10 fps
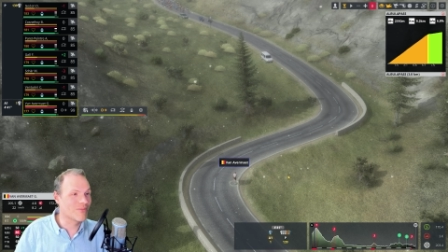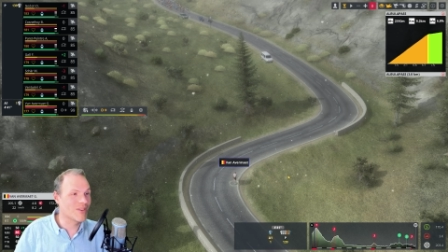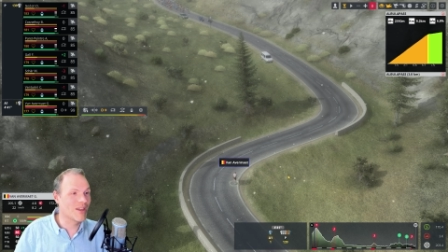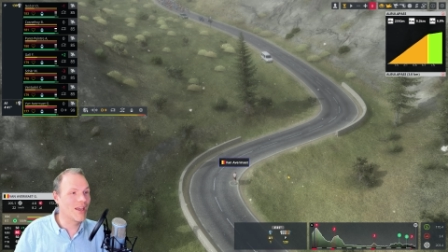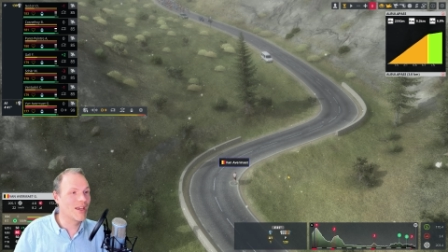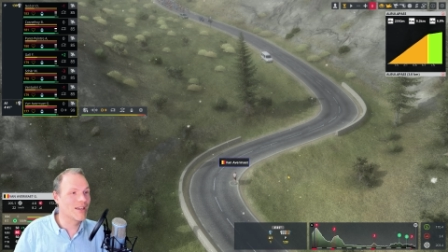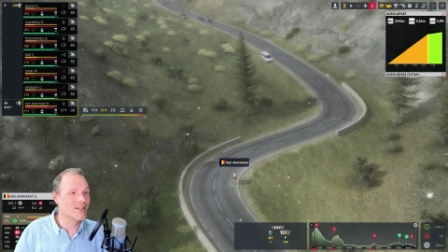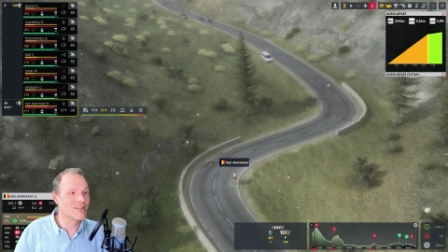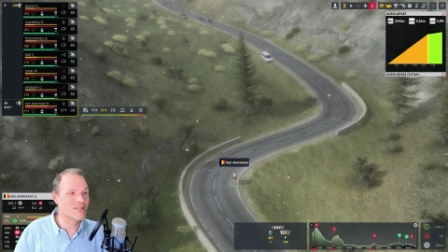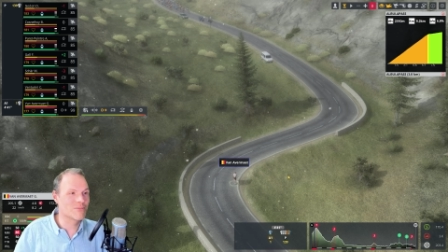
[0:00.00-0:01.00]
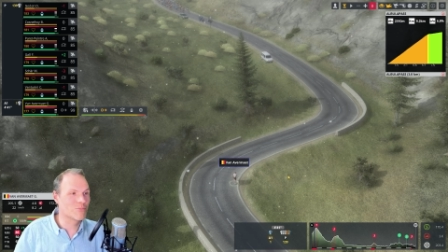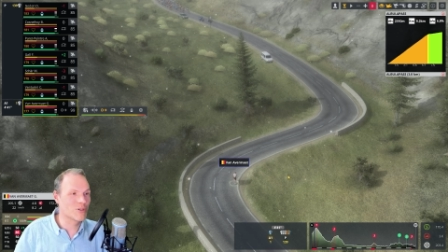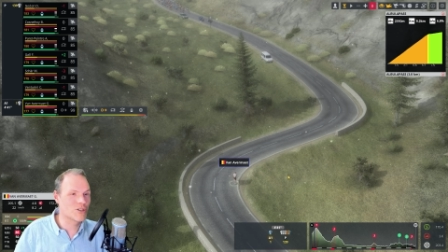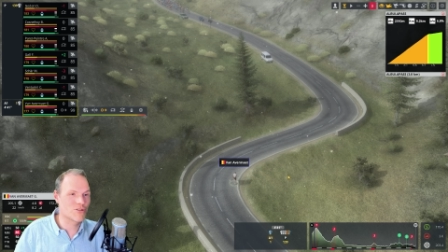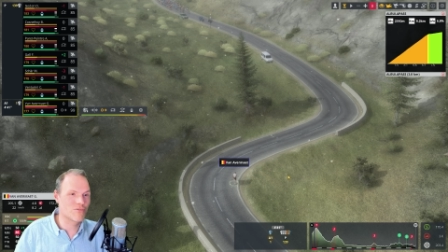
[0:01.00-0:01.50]
And
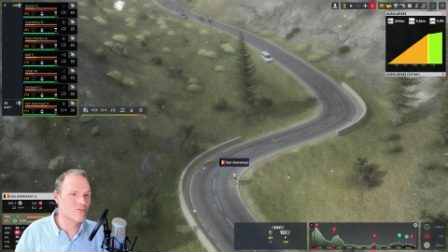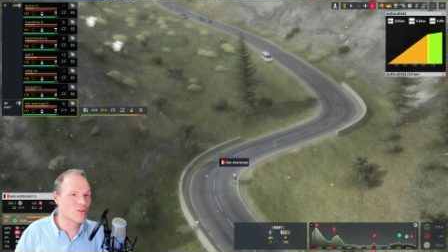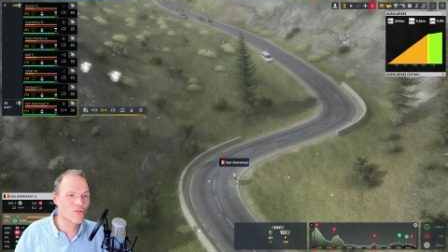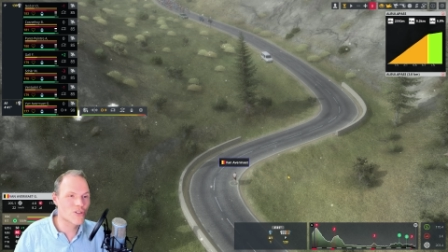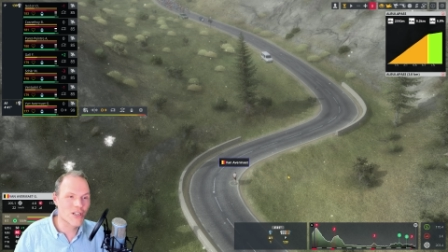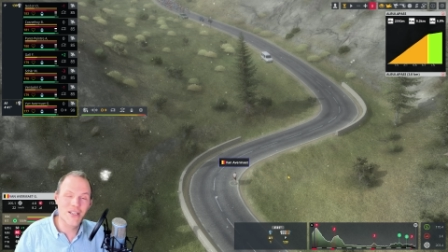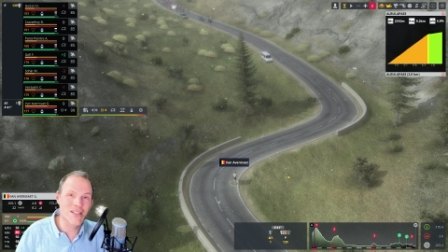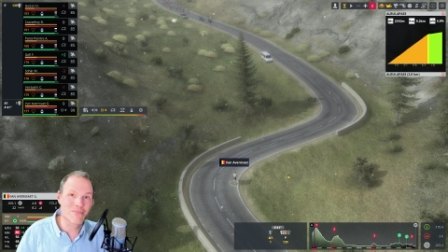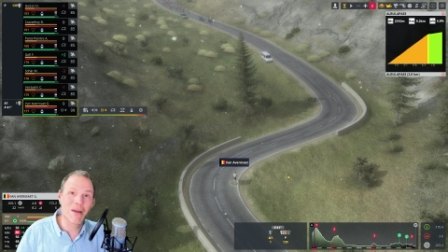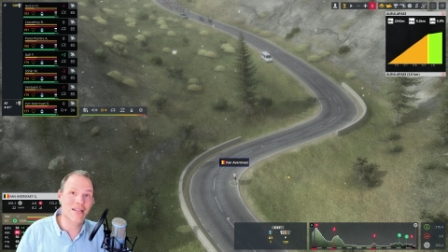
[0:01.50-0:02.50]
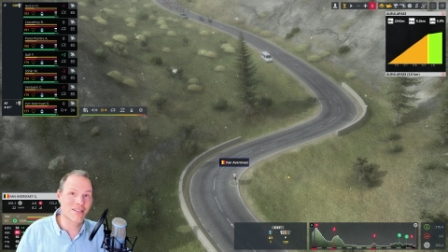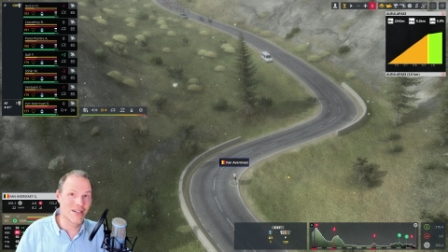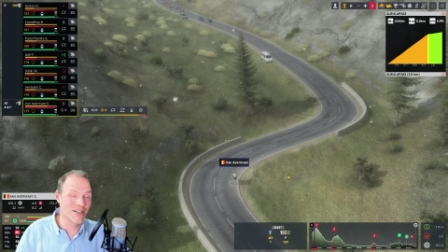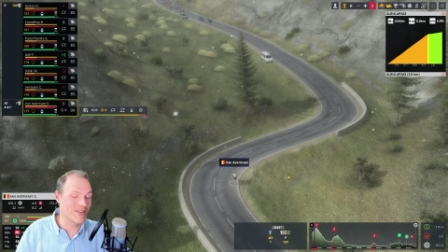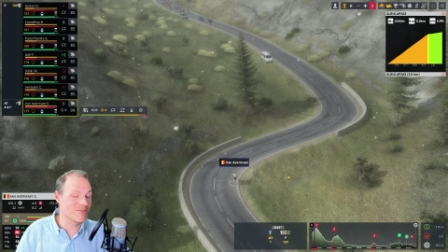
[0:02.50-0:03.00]
which usually doesn't matter
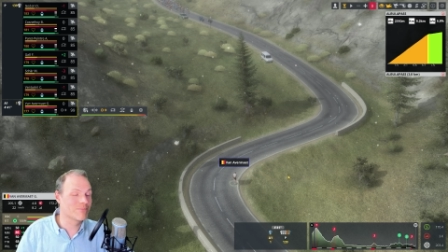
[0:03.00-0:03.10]
either.